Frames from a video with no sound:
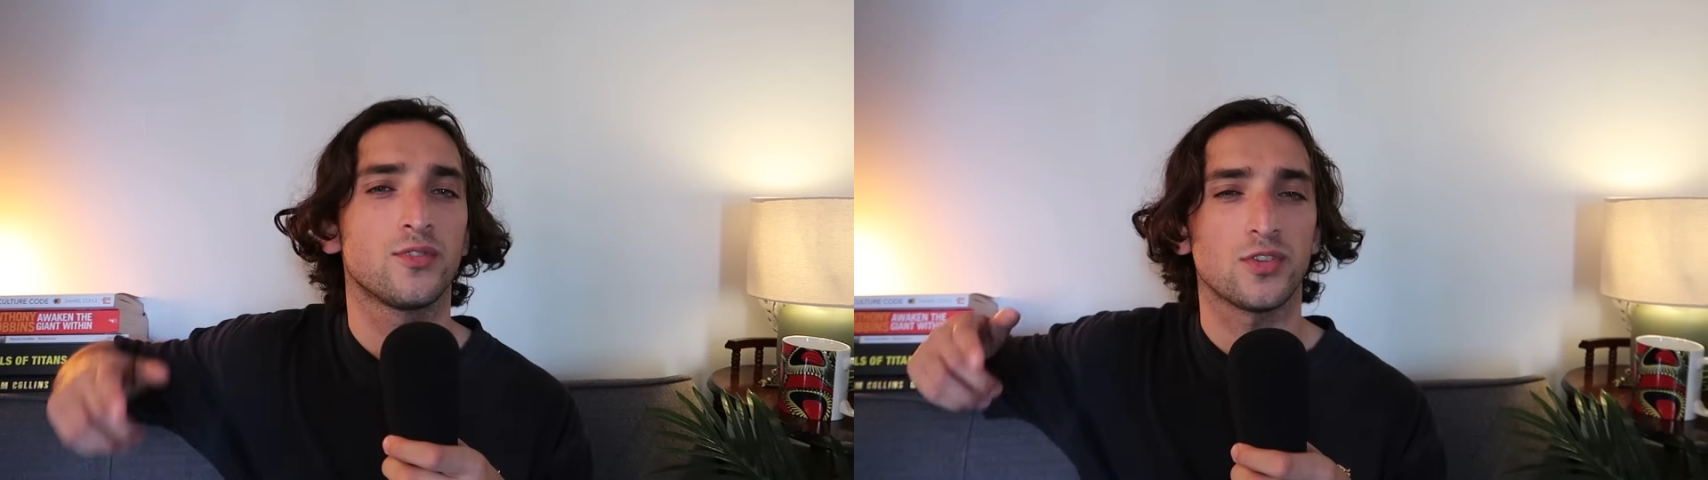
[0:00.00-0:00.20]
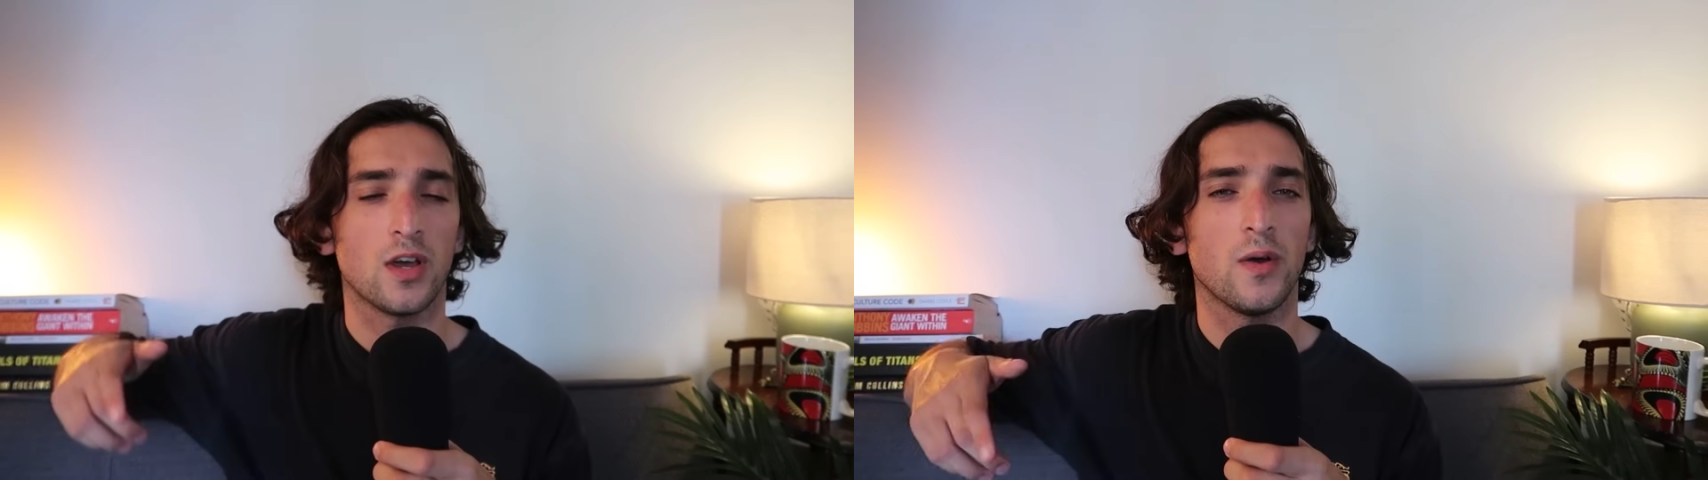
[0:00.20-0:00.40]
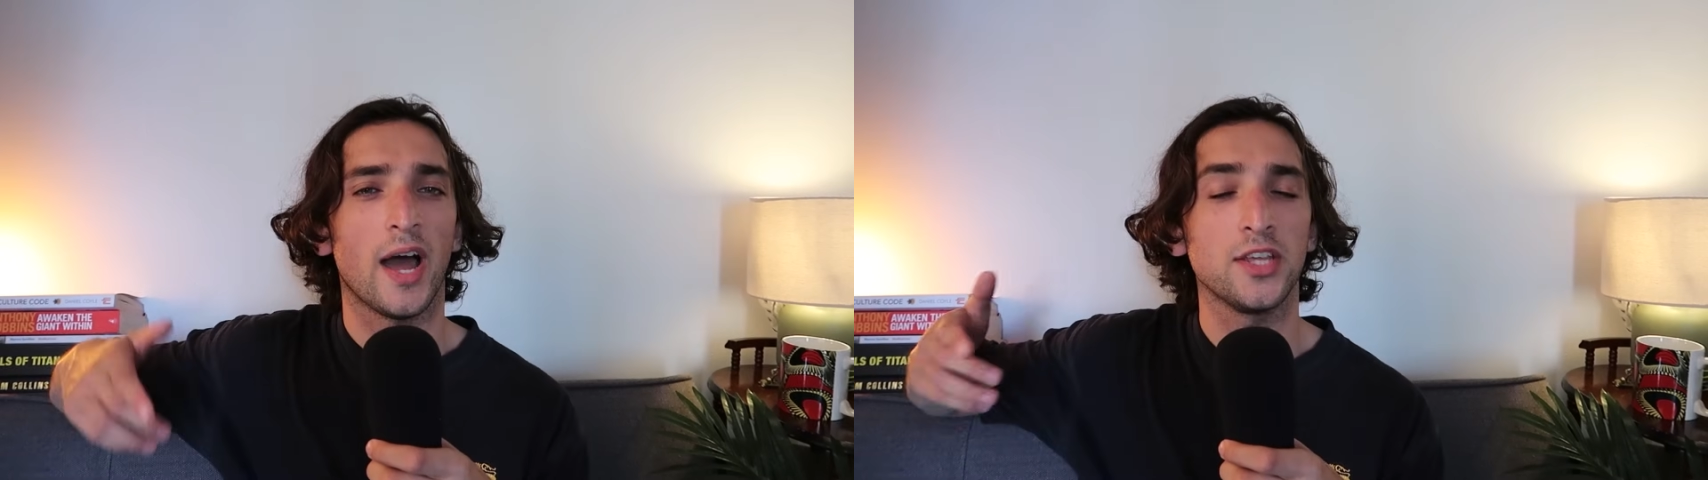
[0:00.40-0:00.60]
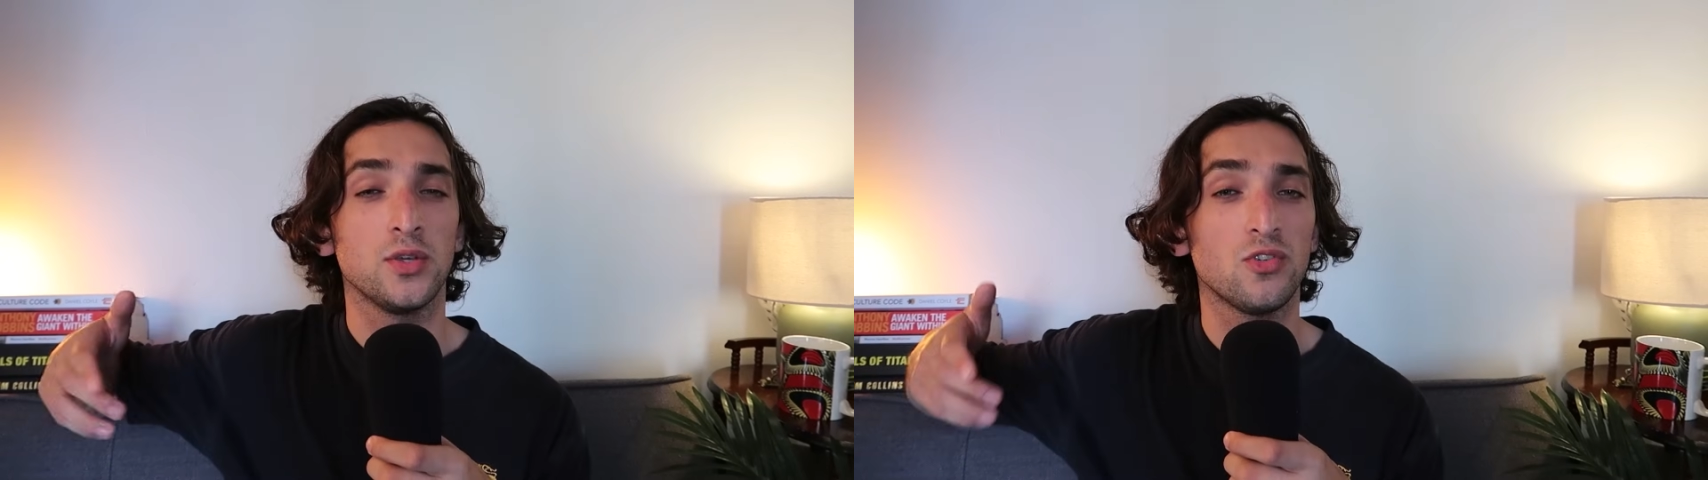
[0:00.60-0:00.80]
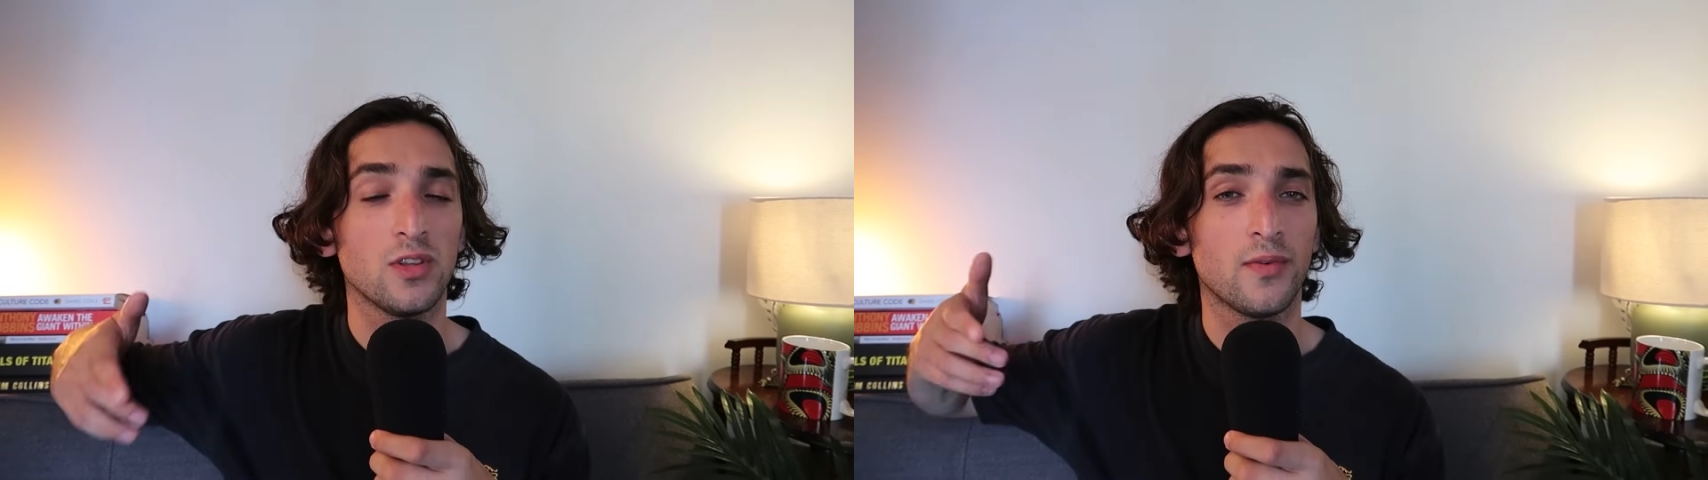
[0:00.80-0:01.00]
So I
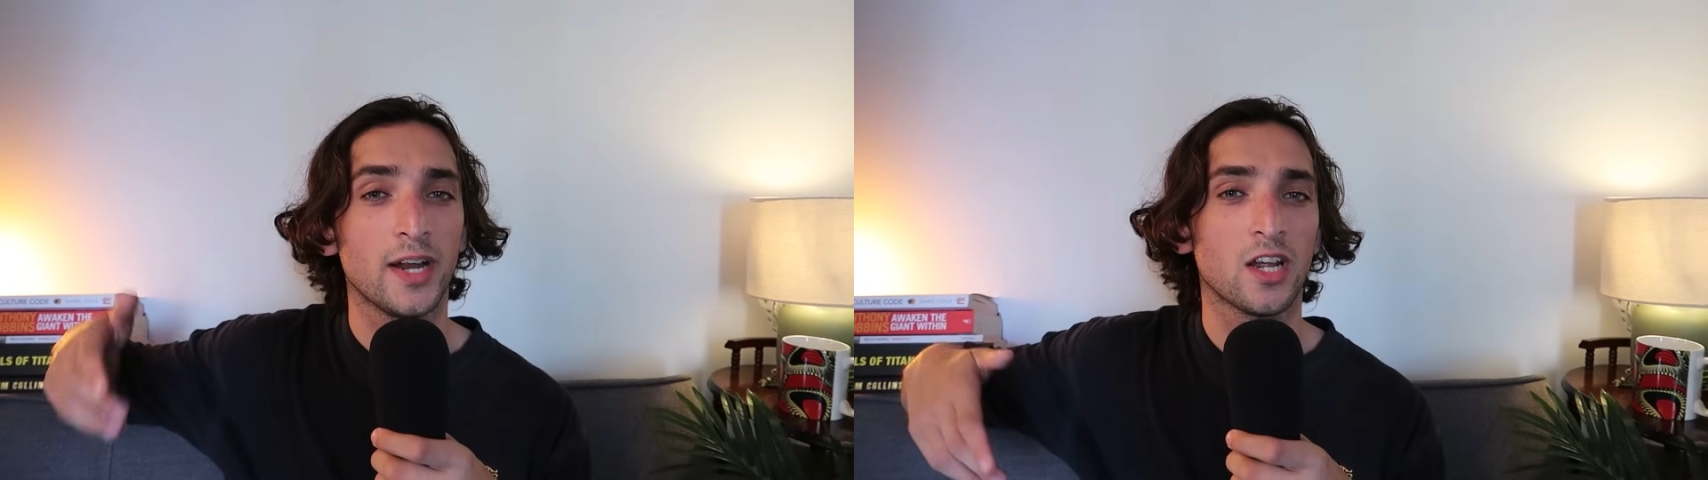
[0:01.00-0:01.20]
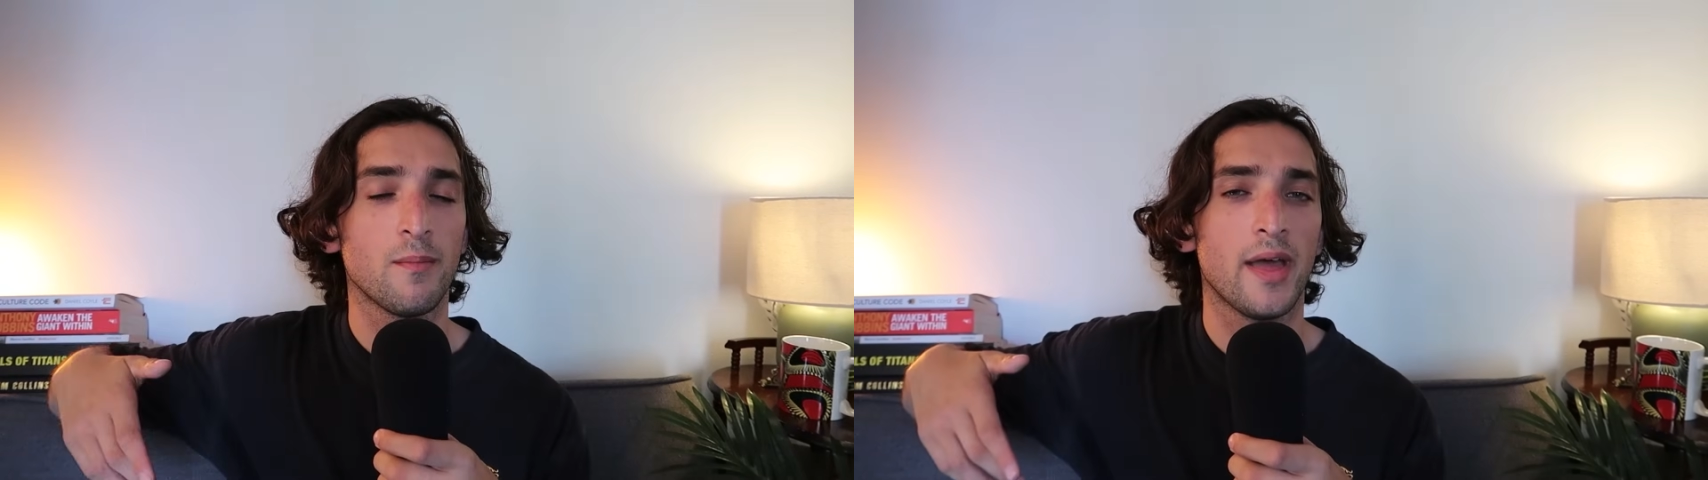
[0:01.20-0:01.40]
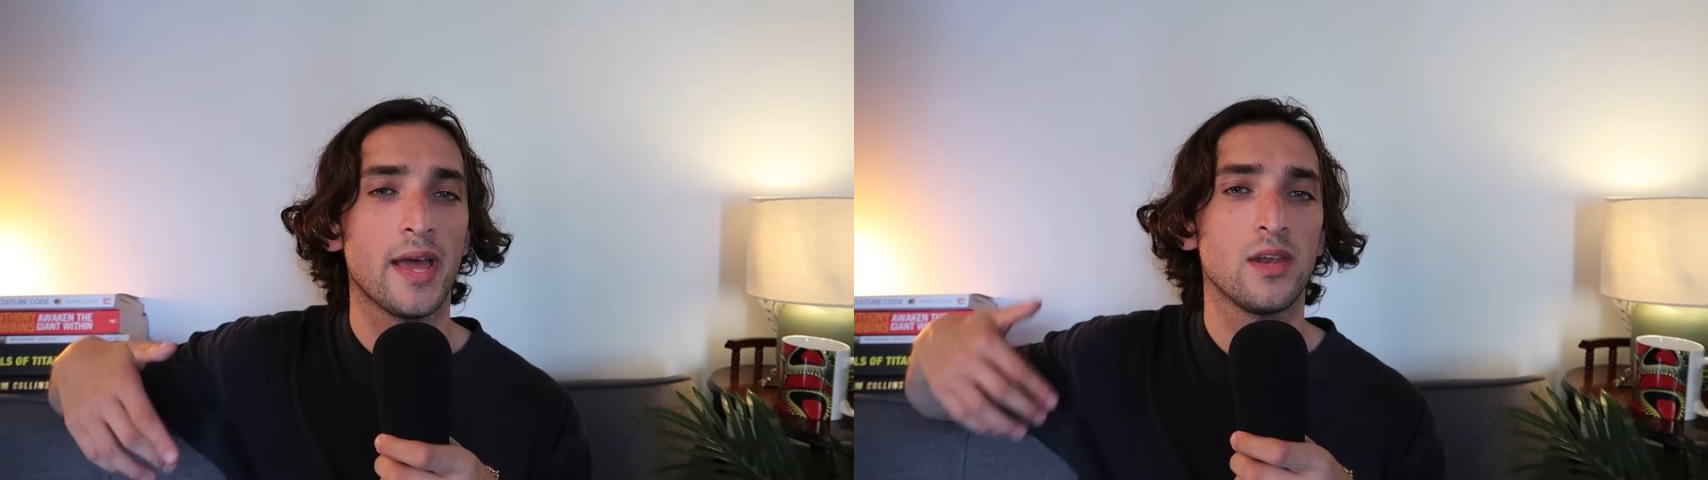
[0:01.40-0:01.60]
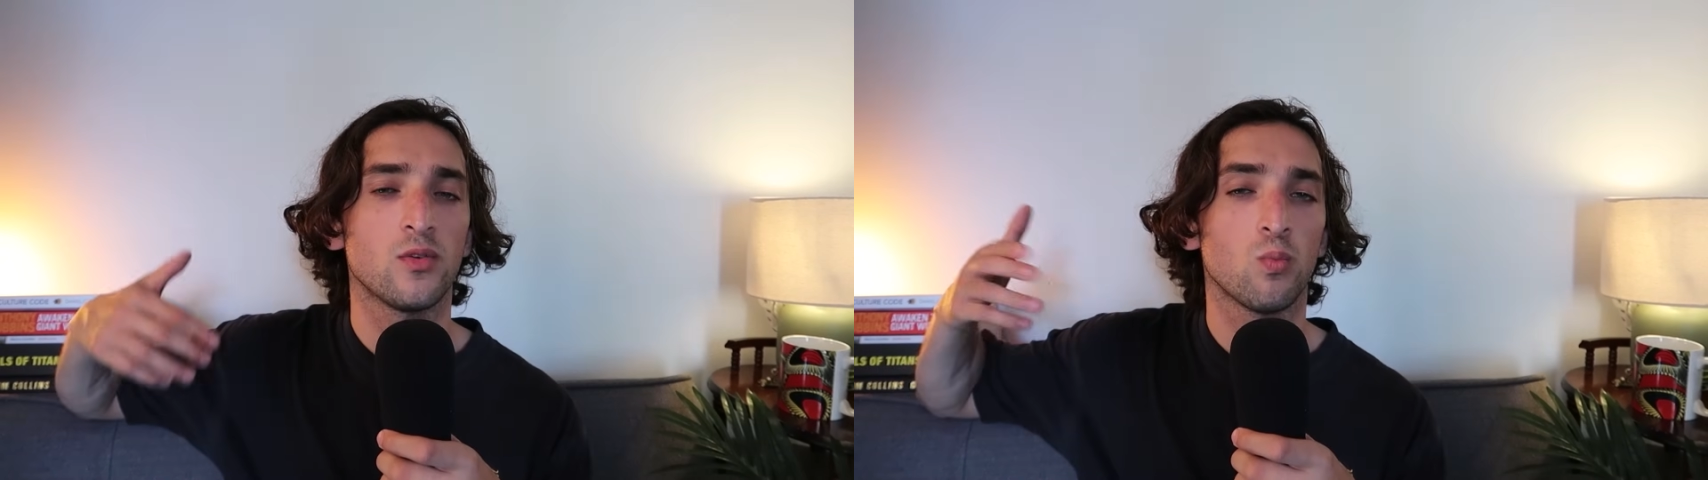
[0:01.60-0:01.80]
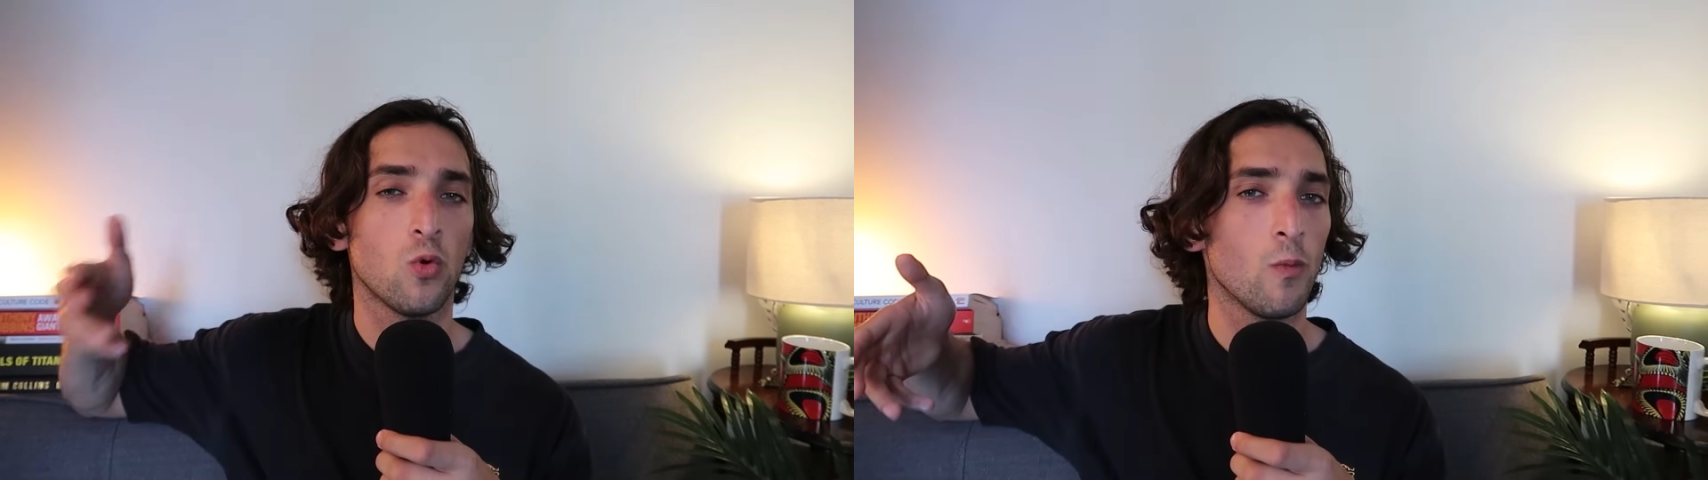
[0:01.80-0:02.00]
usually recommend